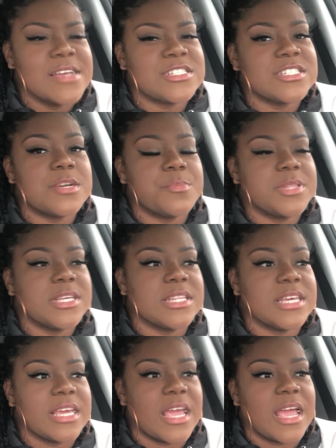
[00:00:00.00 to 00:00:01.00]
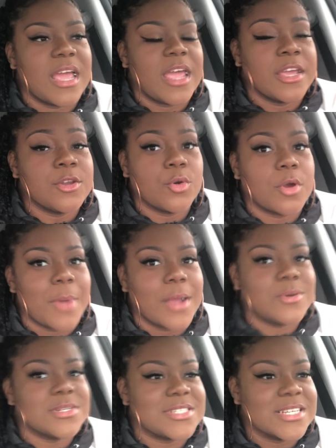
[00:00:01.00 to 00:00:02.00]
And she completely ignored my
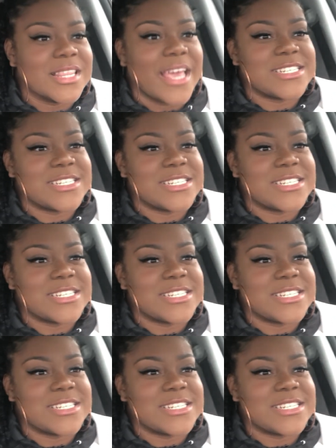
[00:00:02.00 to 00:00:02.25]
question.